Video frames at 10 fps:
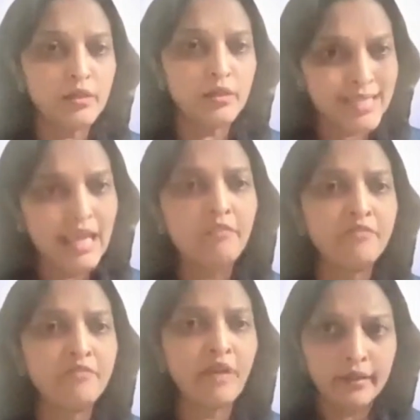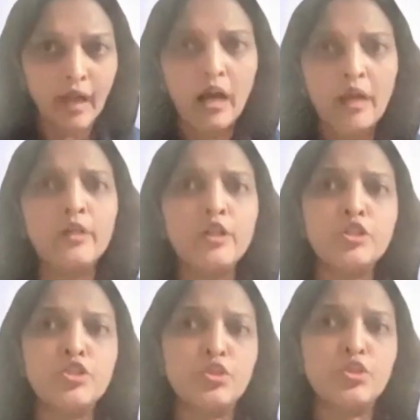safe and
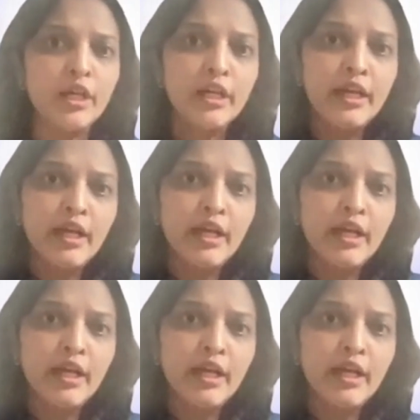understood,